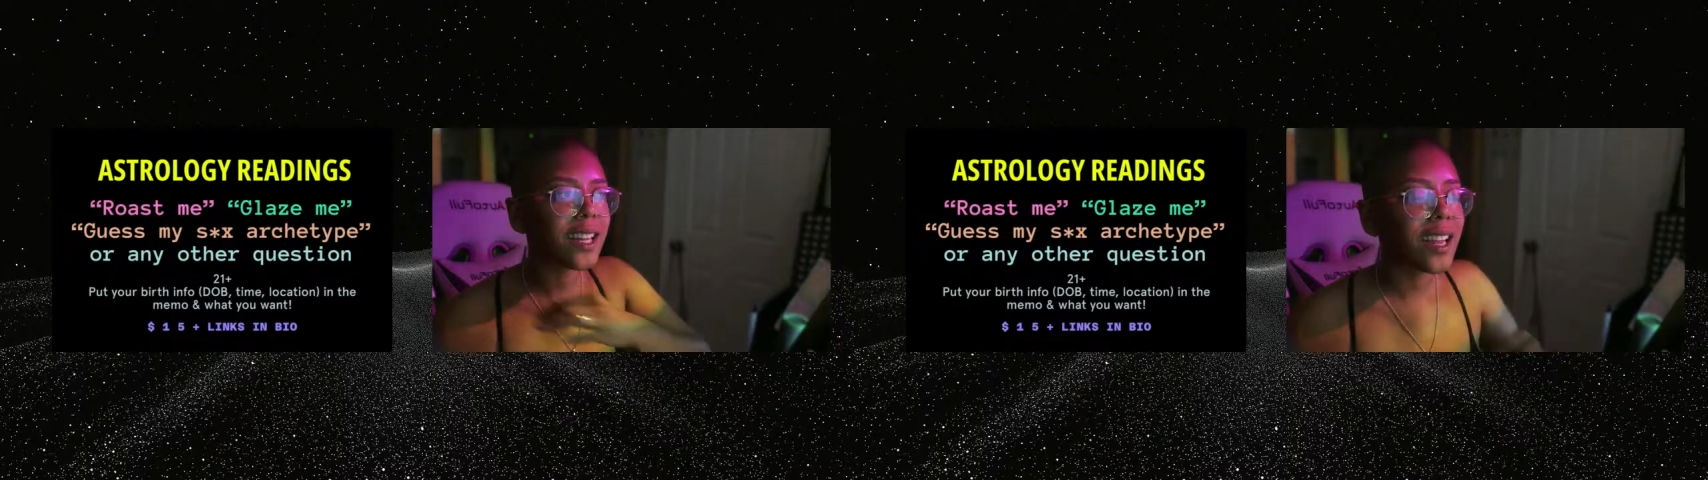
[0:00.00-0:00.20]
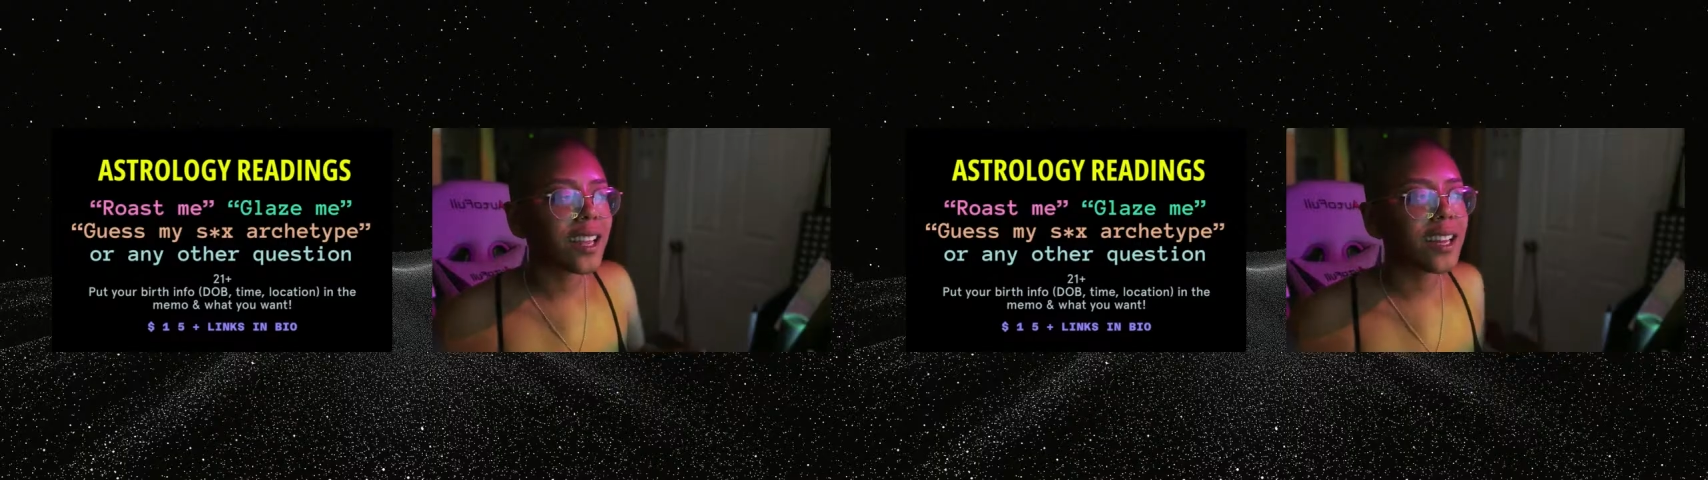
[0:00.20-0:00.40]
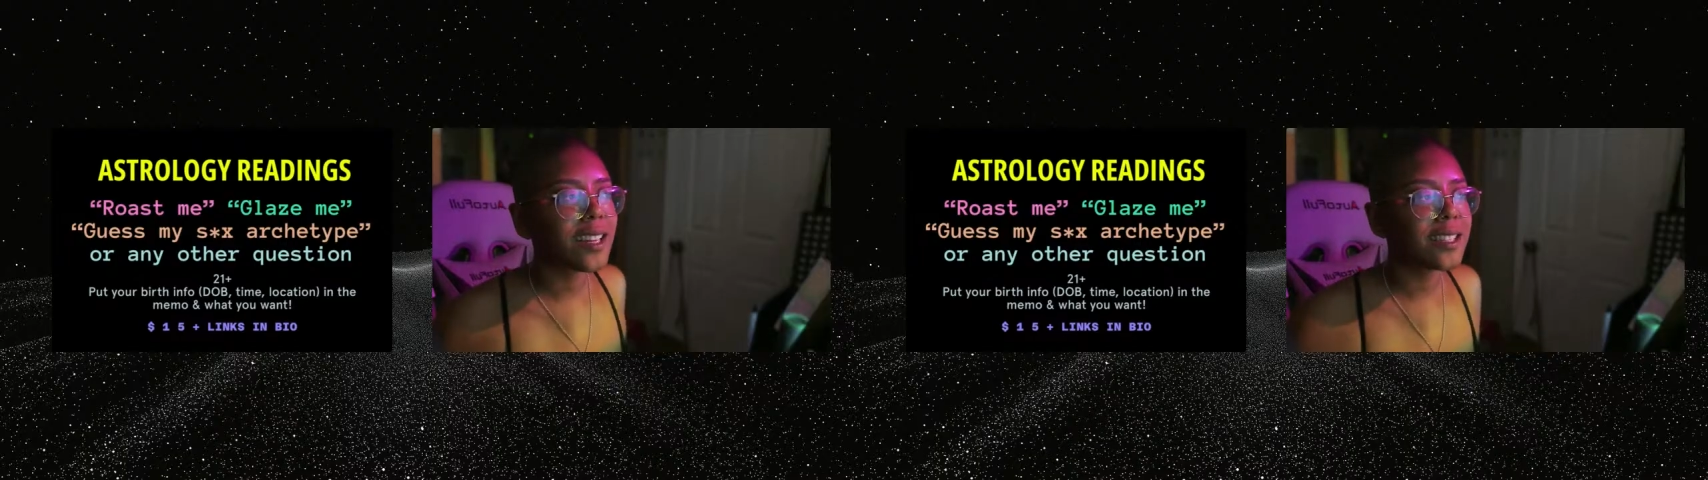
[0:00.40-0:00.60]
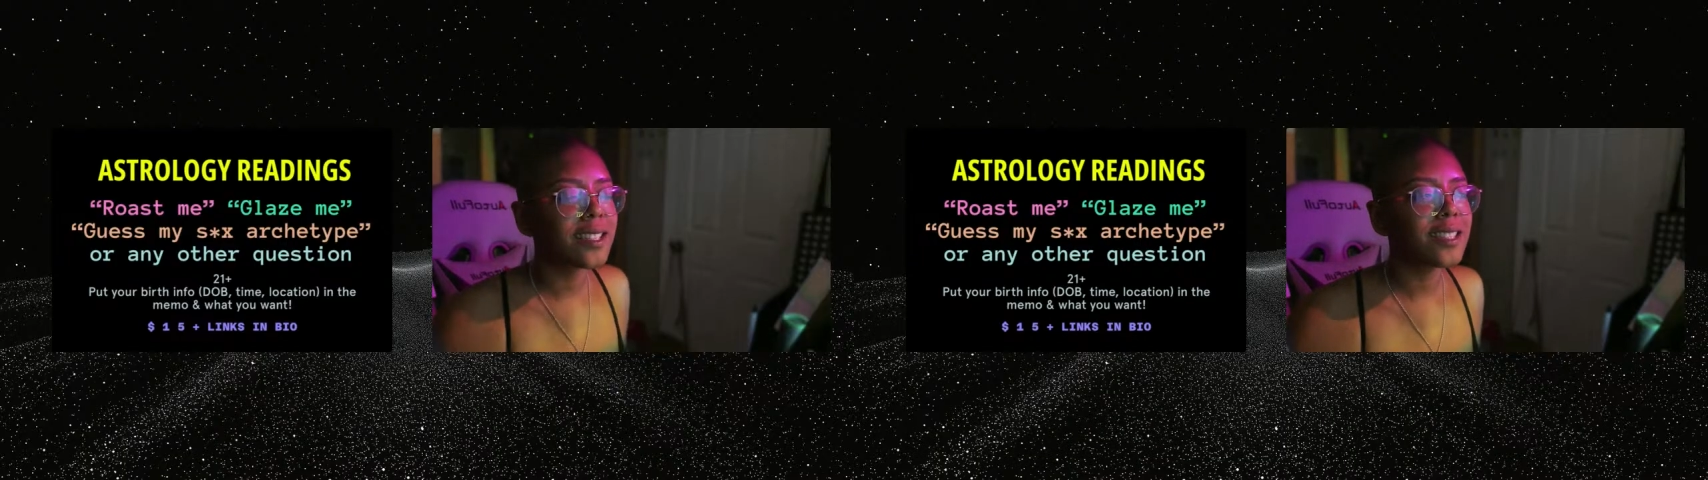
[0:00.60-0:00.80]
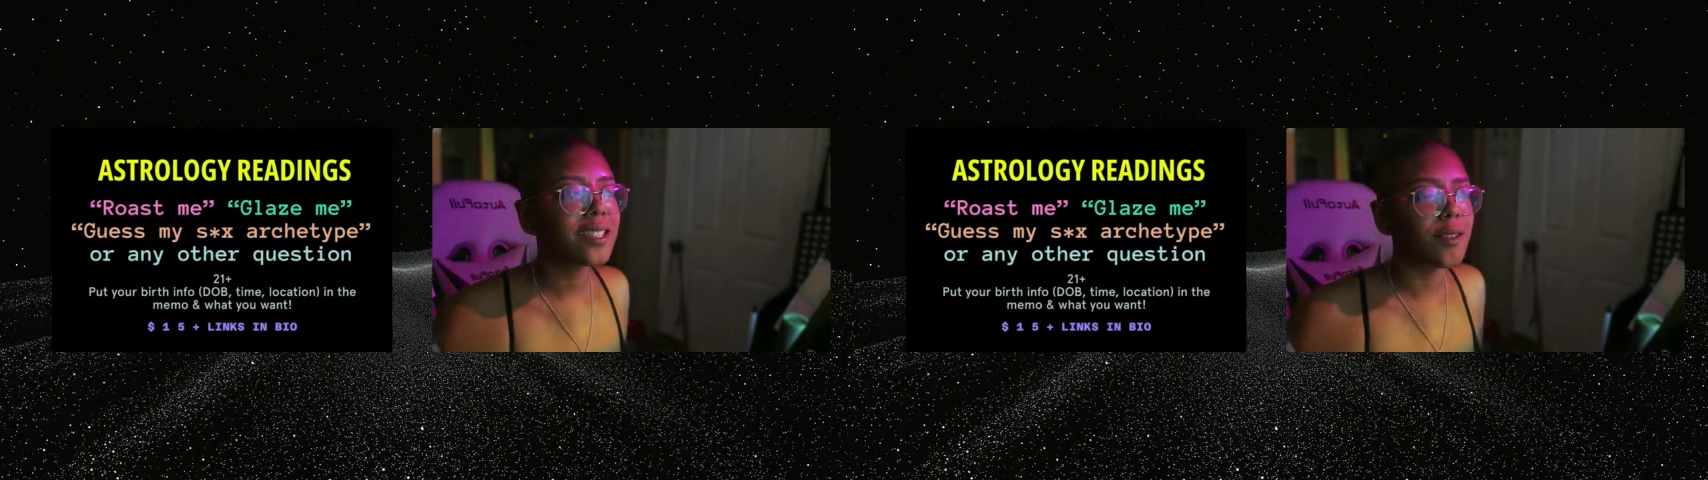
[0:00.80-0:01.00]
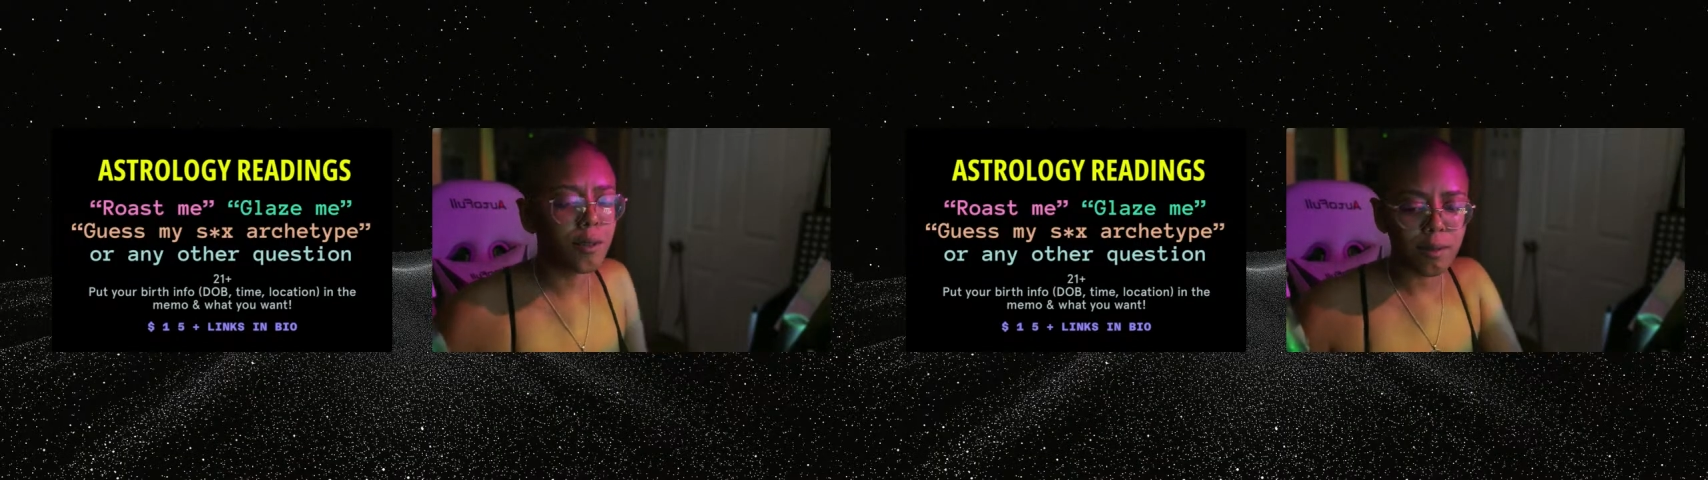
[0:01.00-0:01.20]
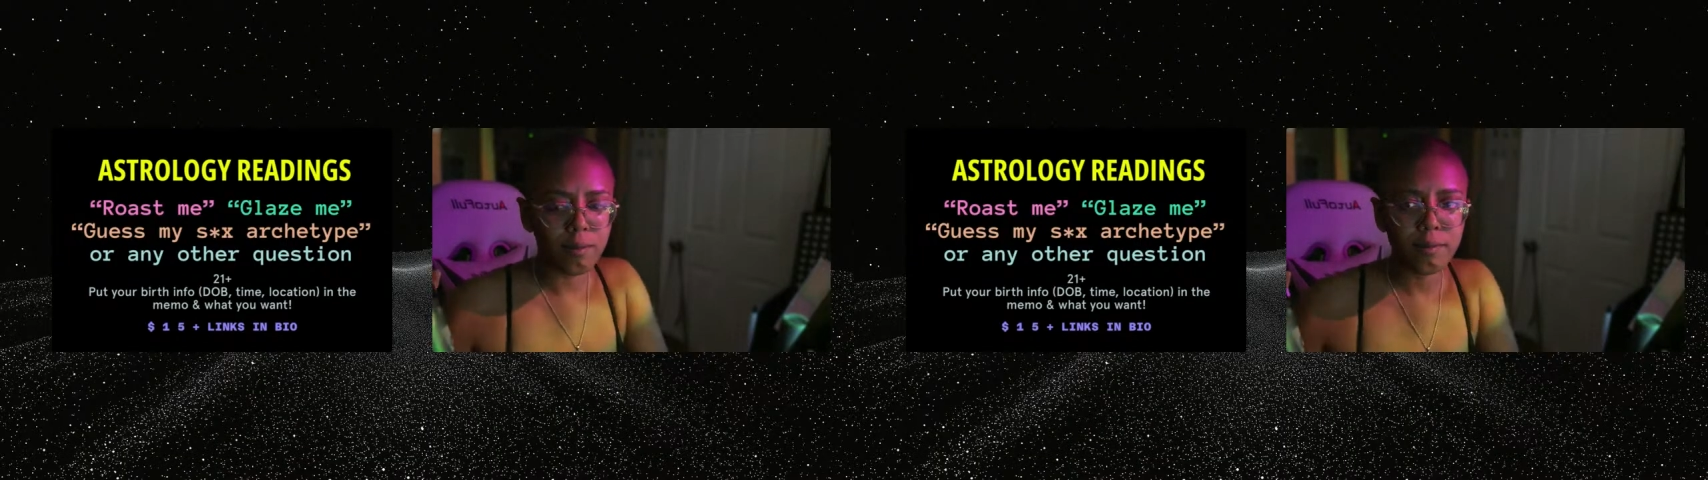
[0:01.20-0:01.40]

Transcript: And, oh,